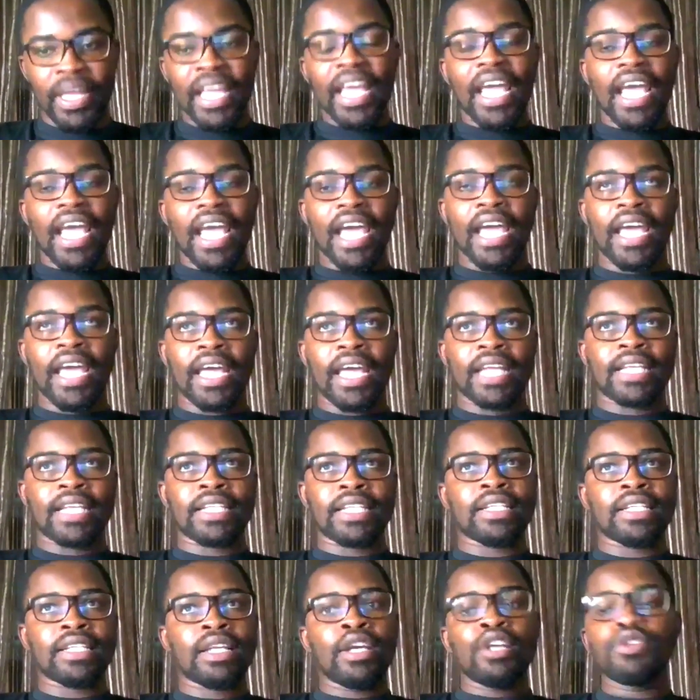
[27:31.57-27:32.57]
And
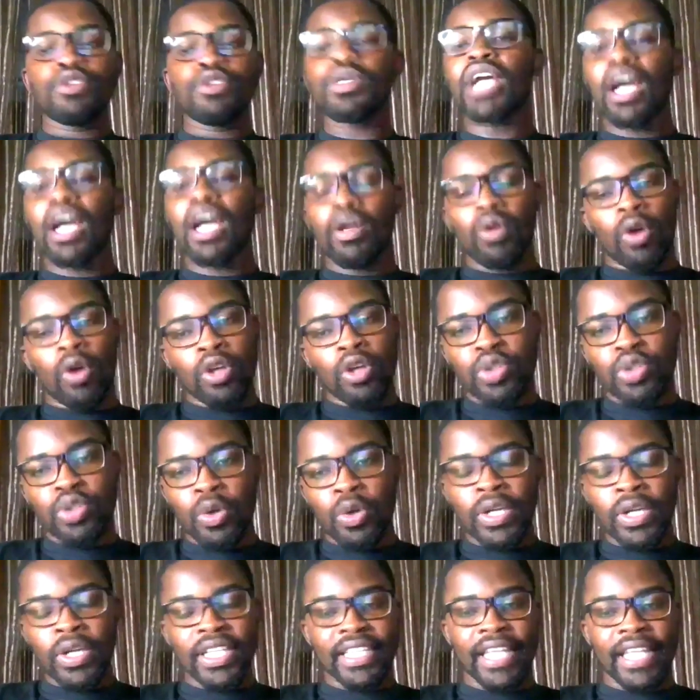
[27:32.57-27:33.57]
you can
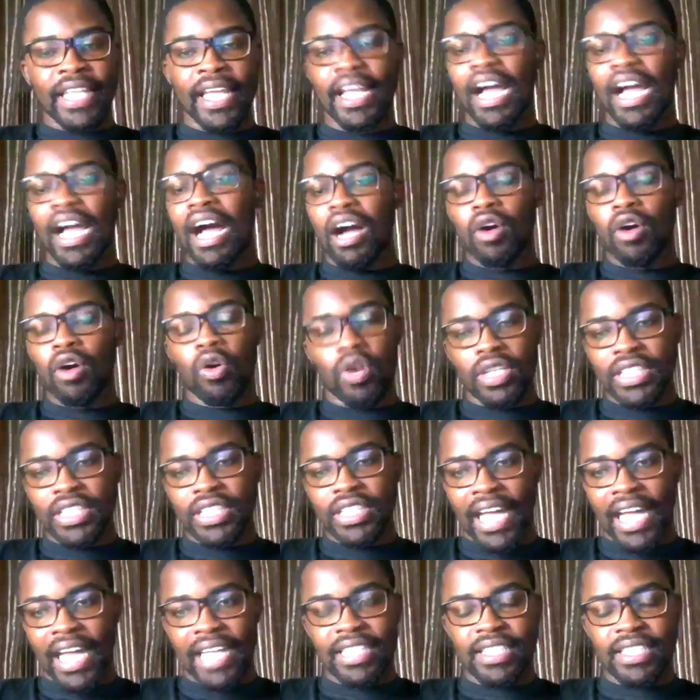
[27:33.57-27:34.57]
also take our
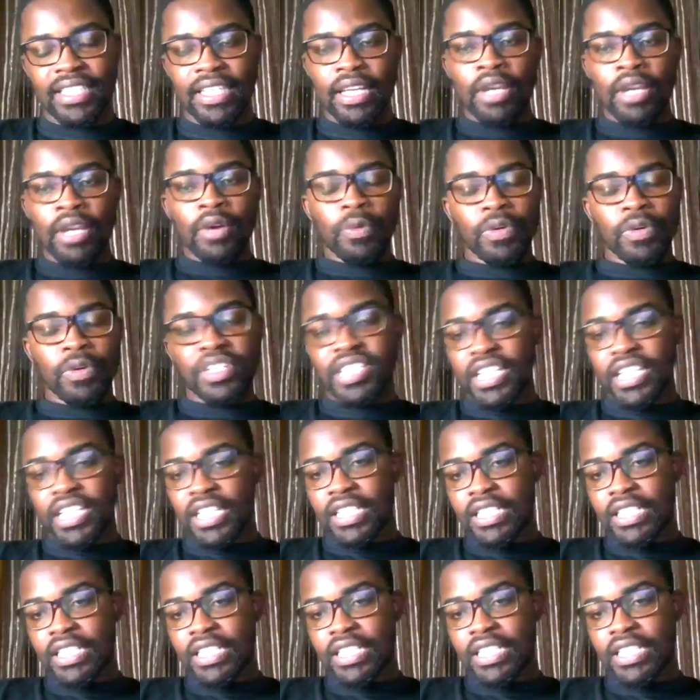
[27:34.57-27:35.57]
contact, which
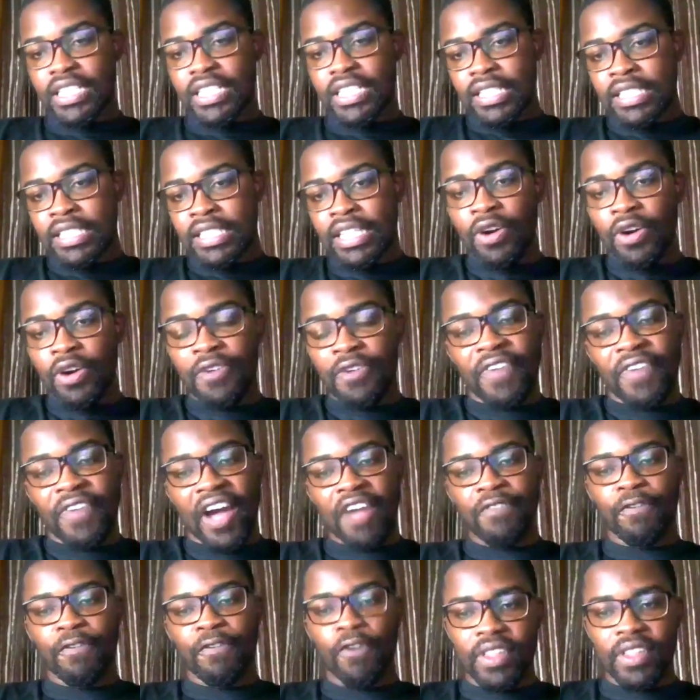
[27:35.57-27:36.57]
is
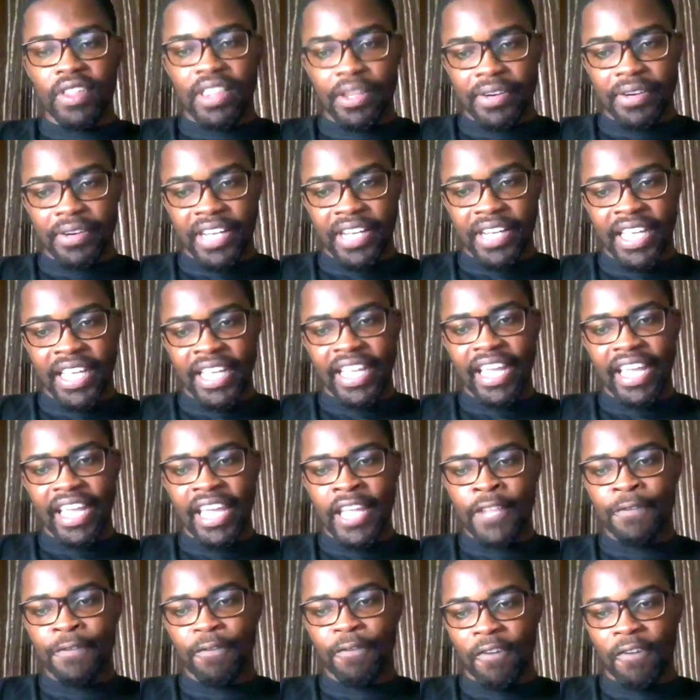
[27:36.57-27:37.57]

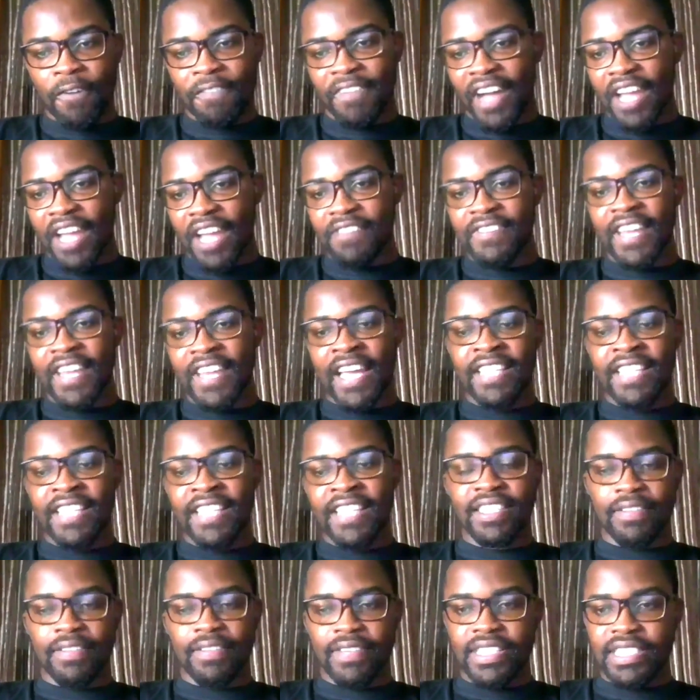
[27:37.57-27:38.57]

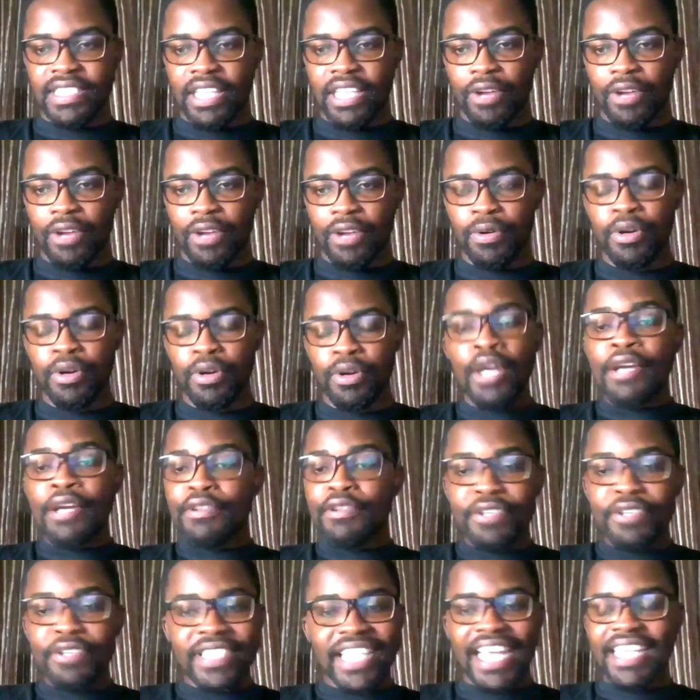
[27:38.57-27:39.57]
0543-845-970. You
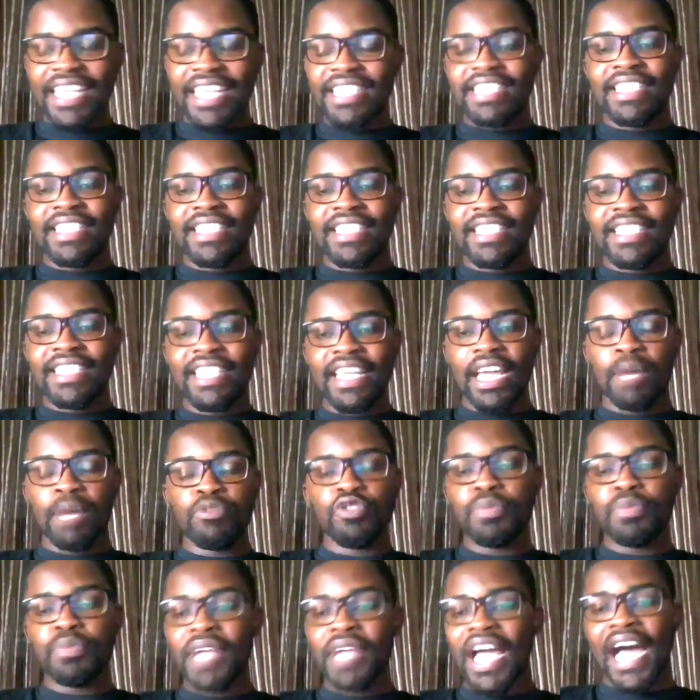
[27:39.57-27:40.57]
just DM, you'll
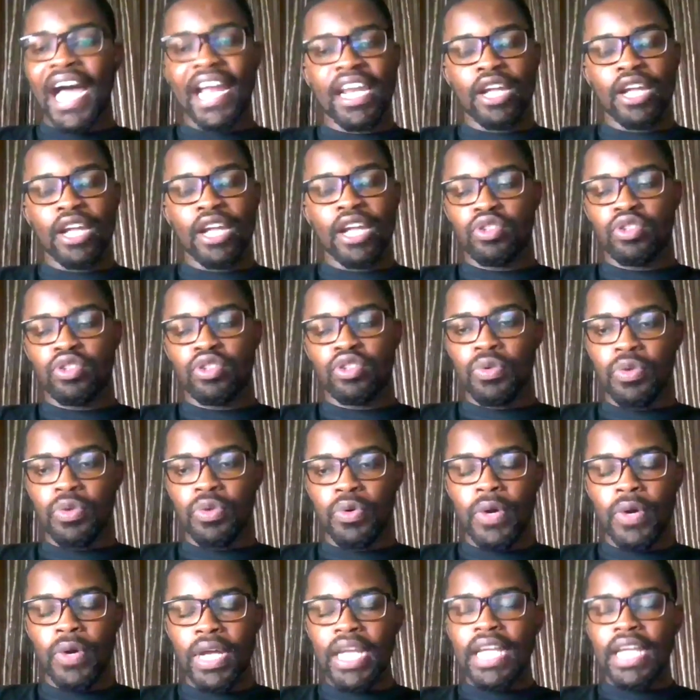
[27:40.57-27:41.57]
be added to
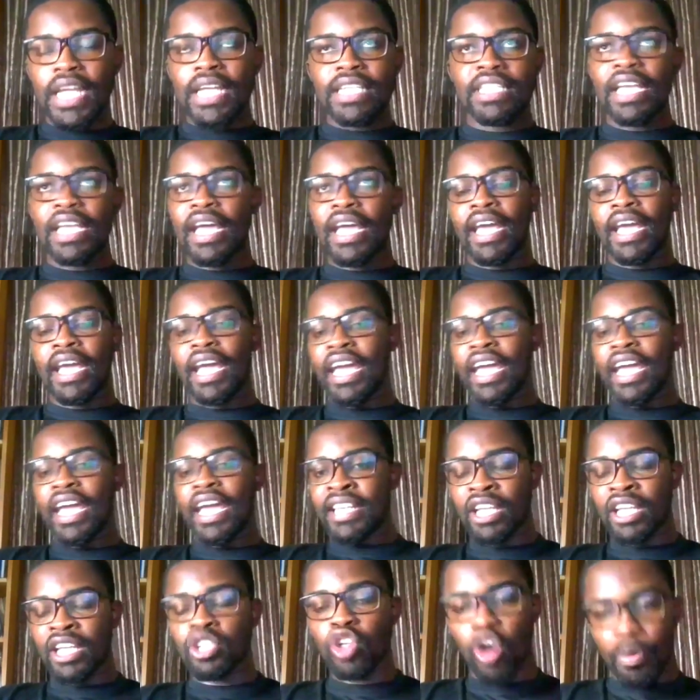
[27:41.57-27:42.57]
the Aaenics
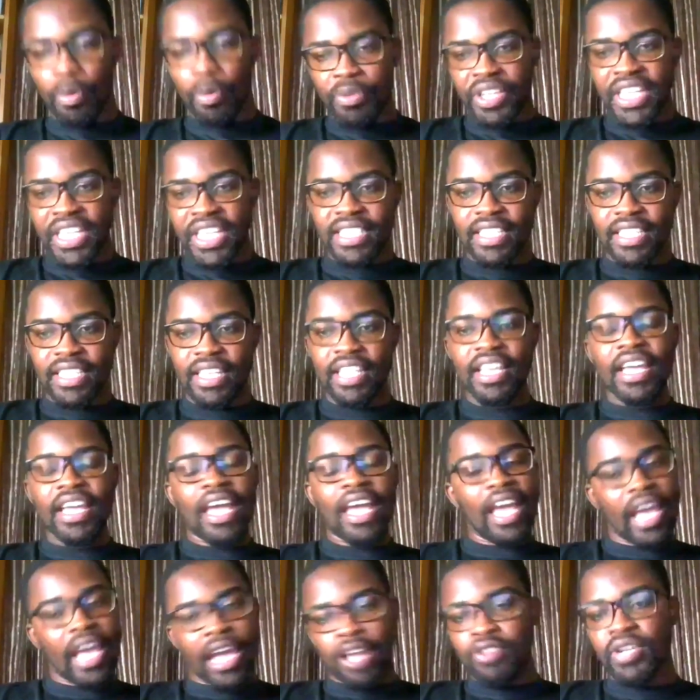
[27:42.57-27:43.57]
community,
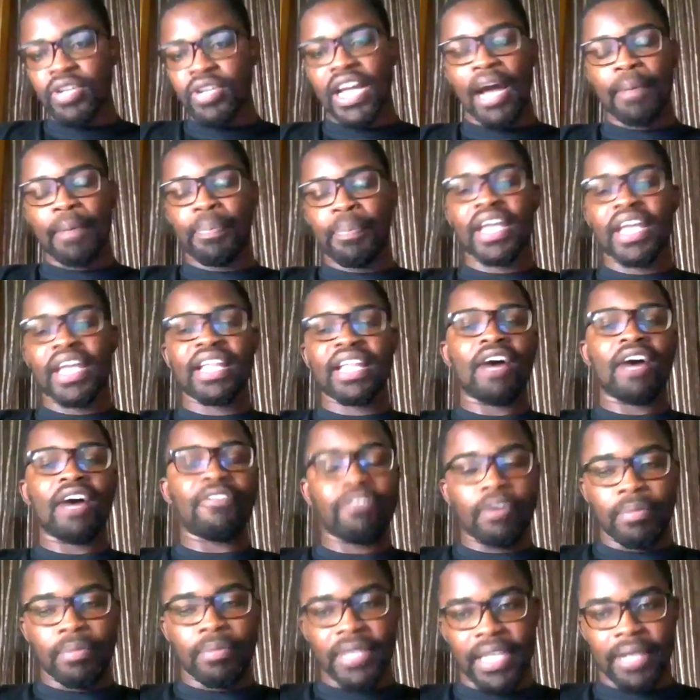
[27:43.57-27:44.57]
and you can pick it up
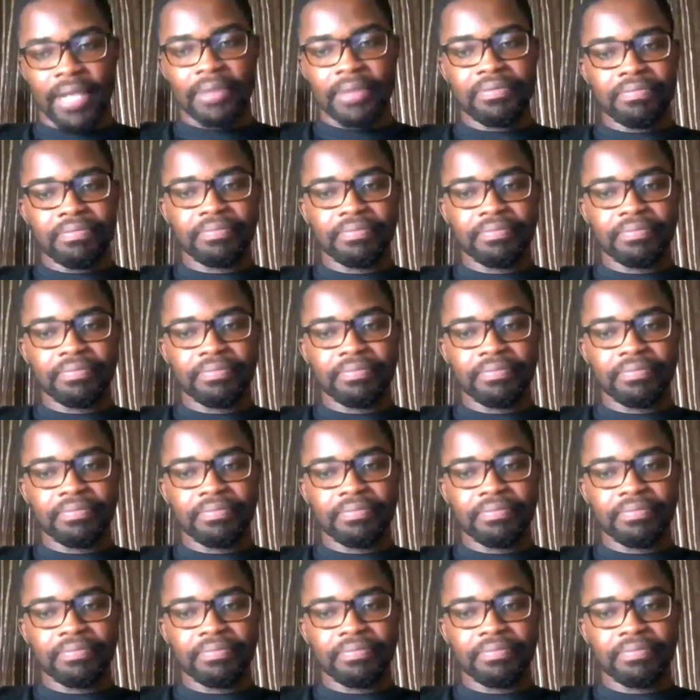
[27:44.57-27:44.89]
from there.